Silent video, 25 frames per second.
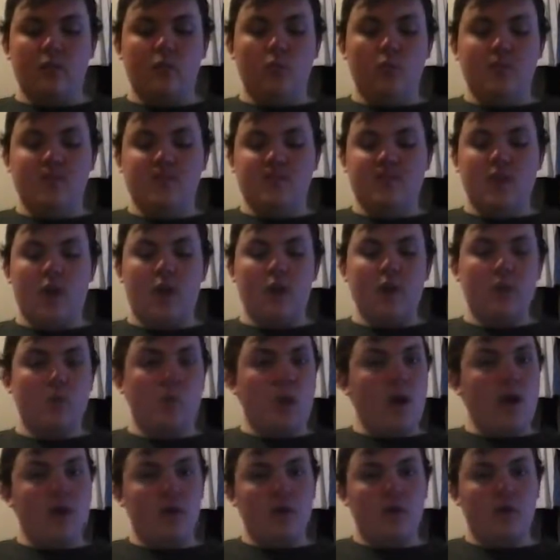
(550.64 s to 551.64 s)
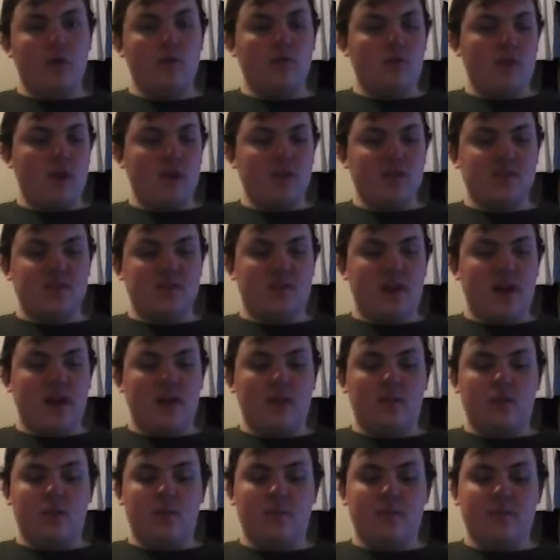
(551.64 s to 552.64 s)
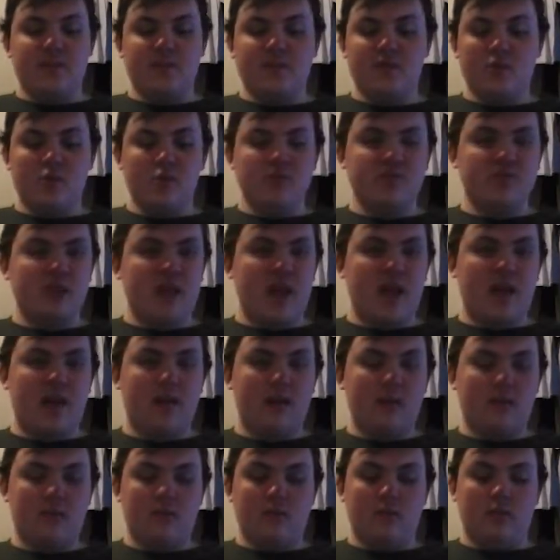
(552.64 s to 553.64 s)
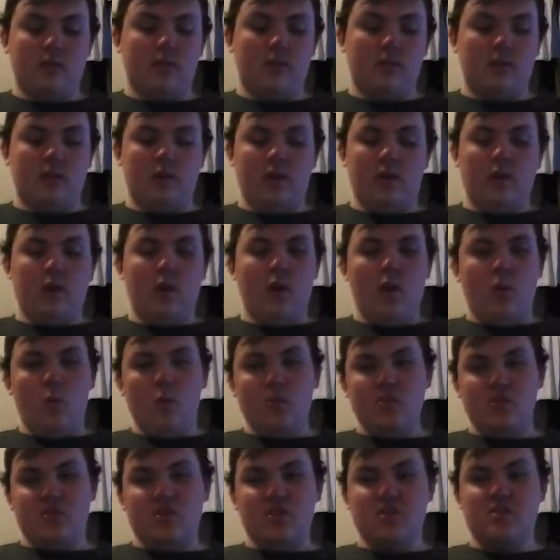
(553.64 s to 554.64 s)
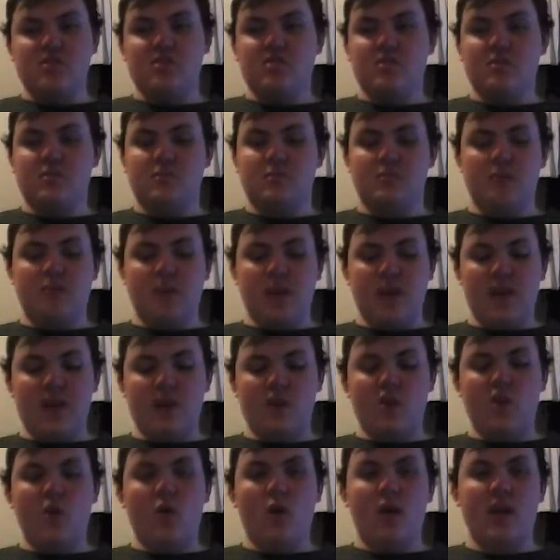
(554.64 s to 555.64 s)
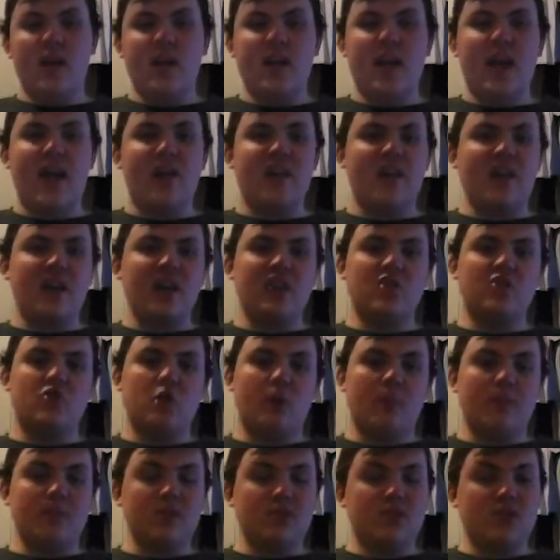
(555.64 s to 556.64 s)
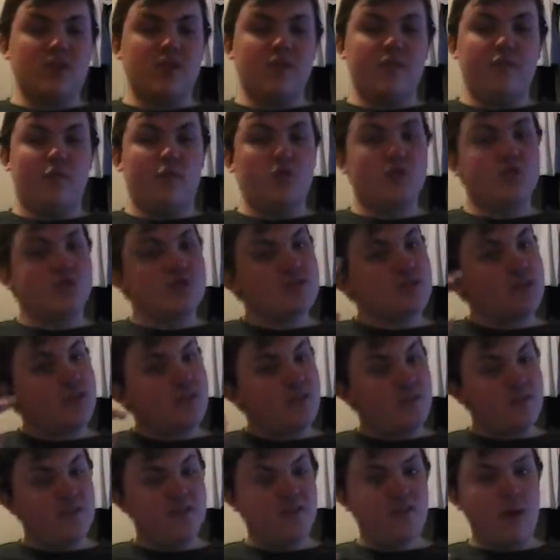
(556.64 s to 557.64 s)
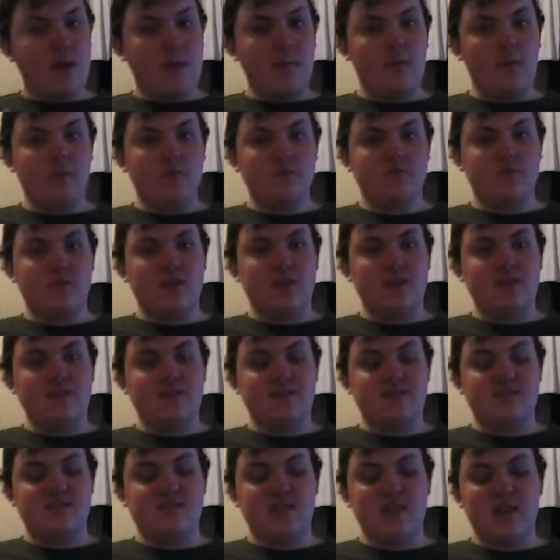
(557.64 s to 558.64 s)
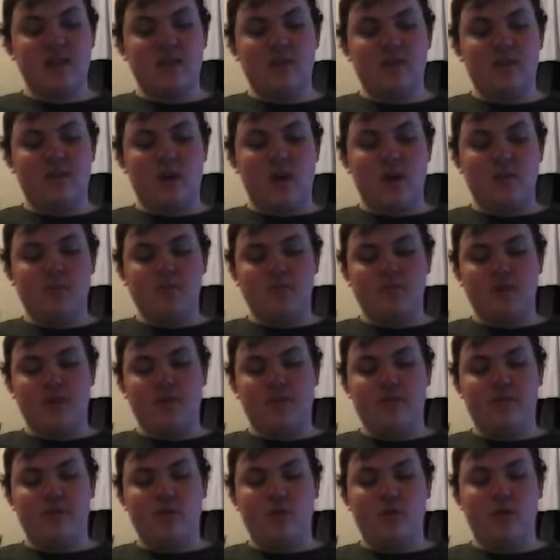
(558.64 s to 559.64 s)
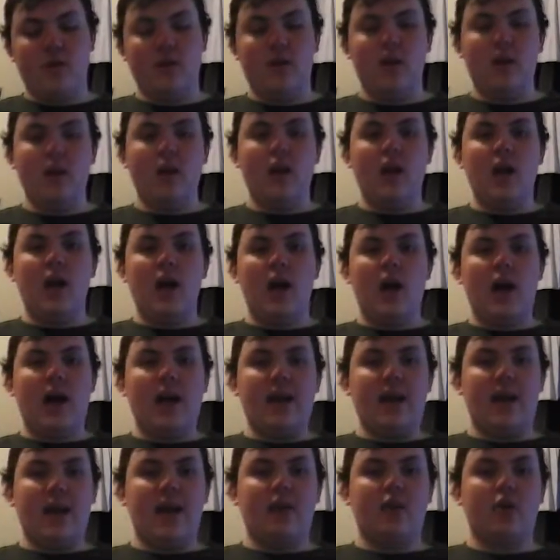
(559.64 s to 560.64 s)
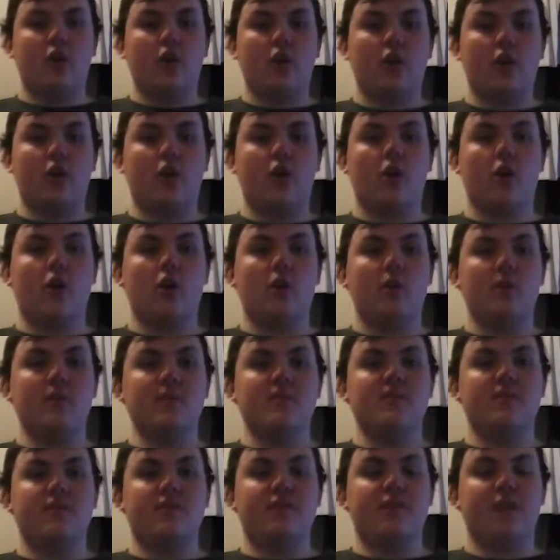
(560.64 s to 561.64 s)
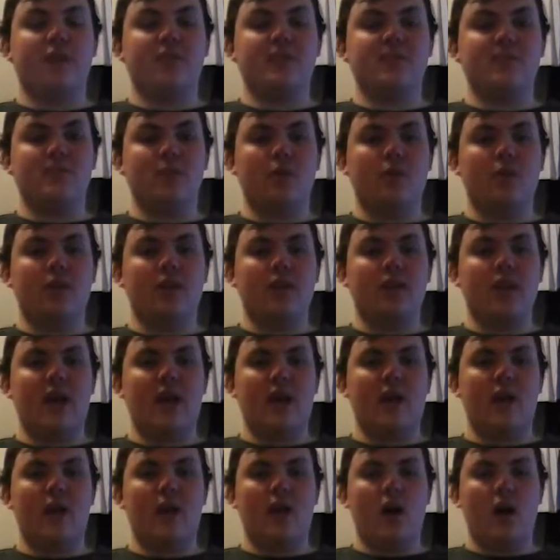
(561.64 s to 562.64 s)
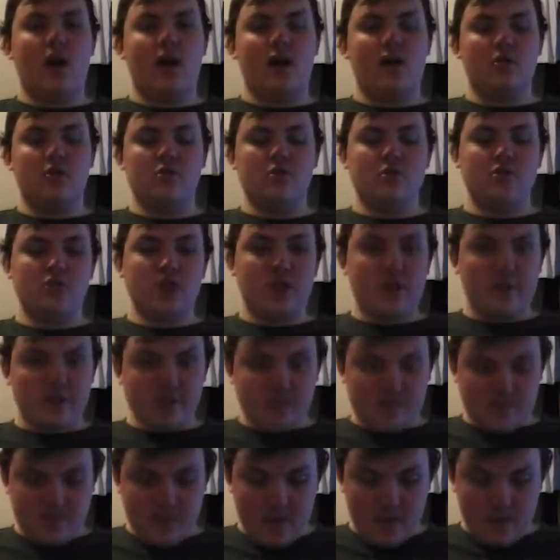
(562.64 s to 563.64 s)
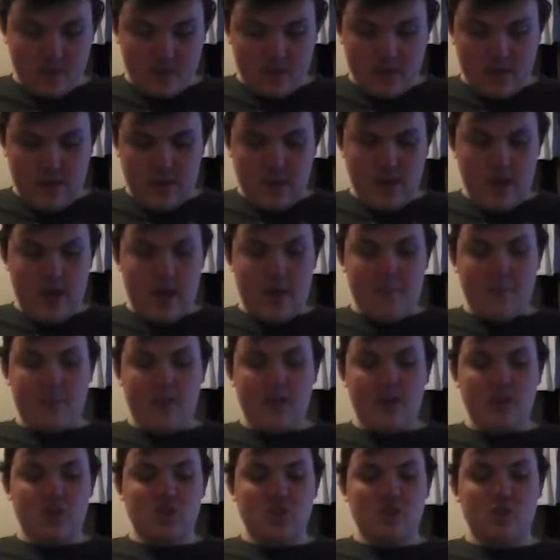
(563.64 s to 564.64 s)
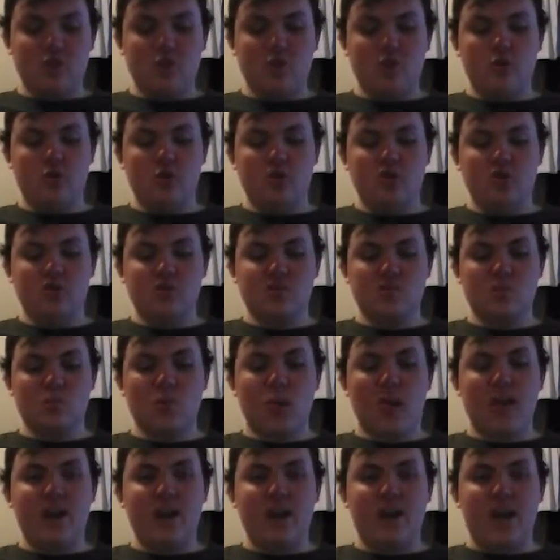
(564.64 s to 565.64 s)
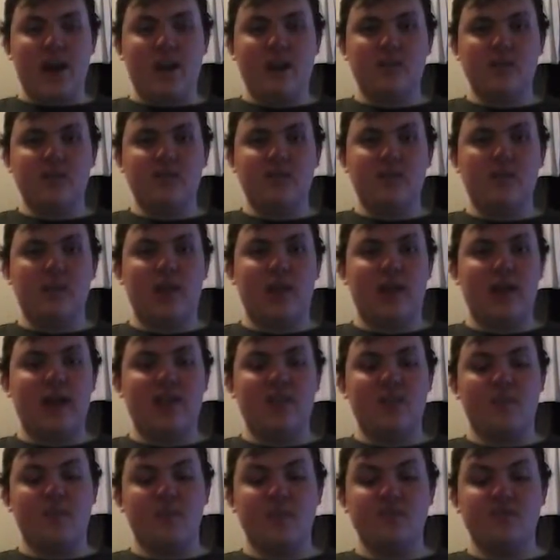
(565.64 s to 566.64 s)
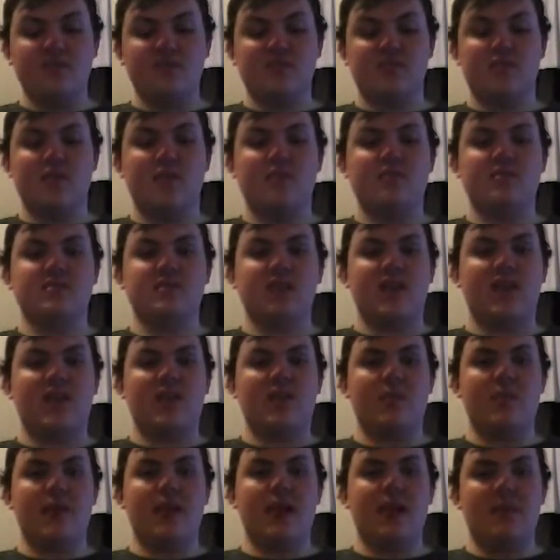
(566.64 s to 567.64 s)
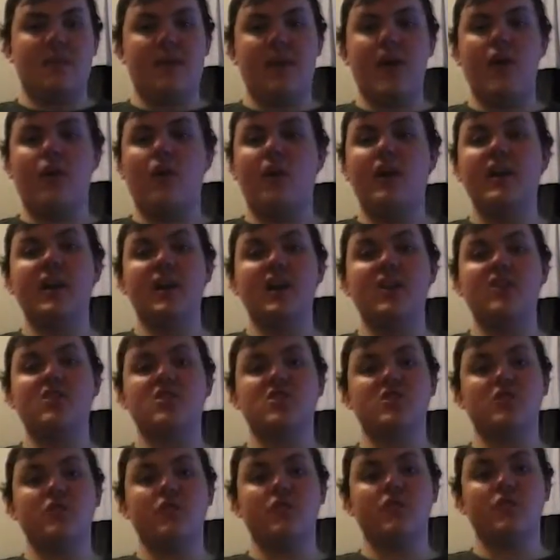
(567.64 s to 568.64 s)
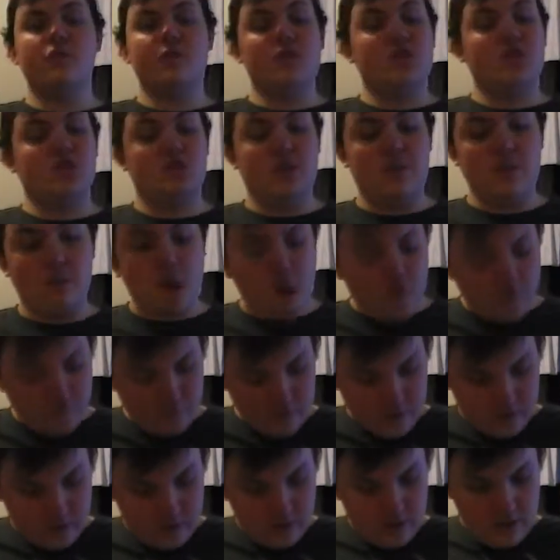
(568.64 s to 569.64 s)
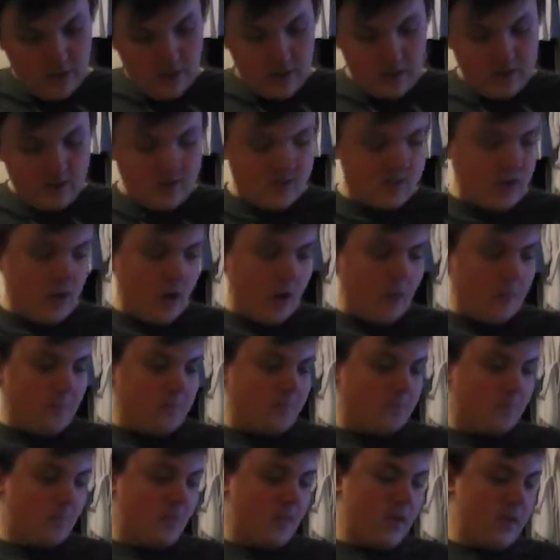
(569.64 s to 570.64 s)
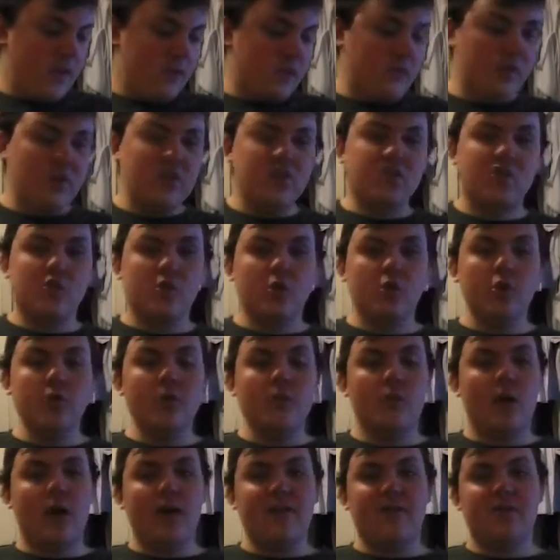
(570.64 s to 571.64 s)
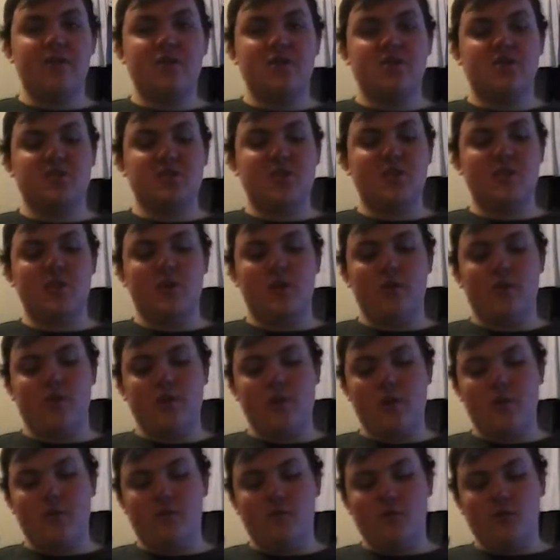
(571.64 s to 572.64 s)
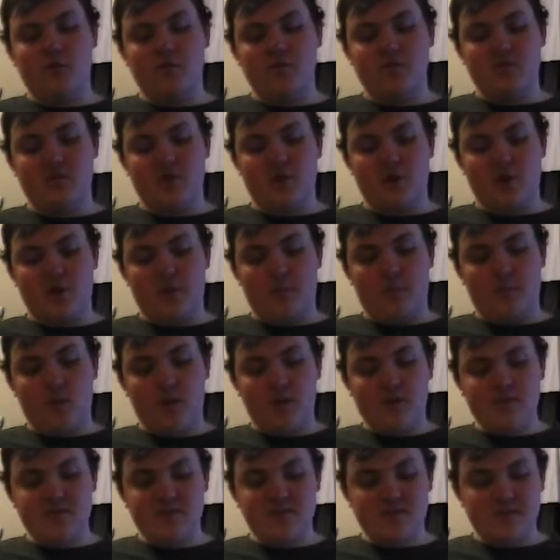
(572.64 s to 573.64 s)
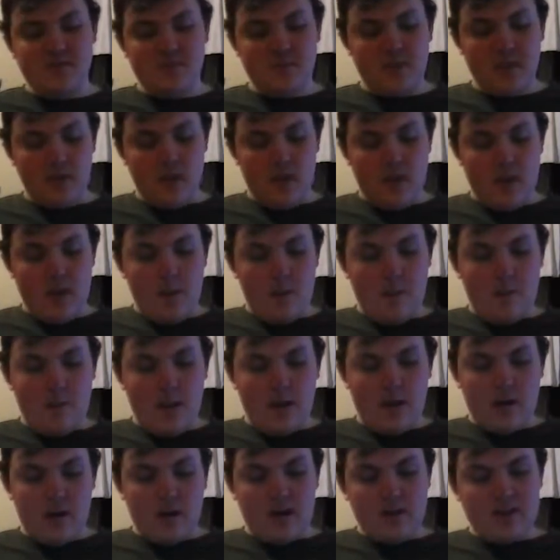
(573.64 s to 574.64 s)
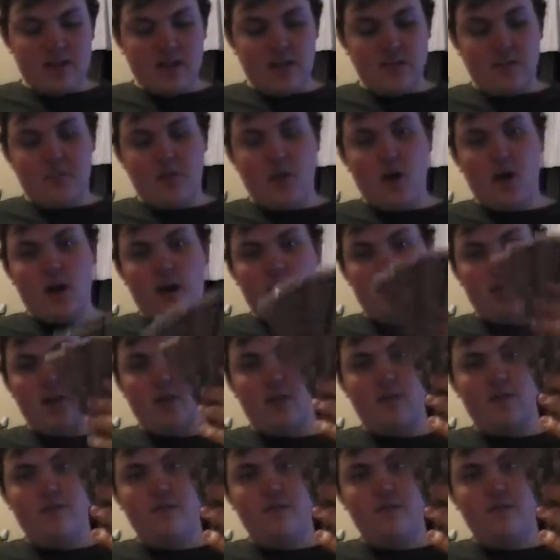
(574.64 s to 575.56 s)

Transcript: was going well, got Riser out, got Bazoos out, and was just being annoying, and then he dropped Machina Fortress. This time I was ready to set it. I was ready for it. I had Golem in defense mode. I used Shadow Spell and managed to just wait it out until I had the monsters and the manpower I needed to finish him off. So 3-2. I finished 7th overall, so I got no prizes. But I did buy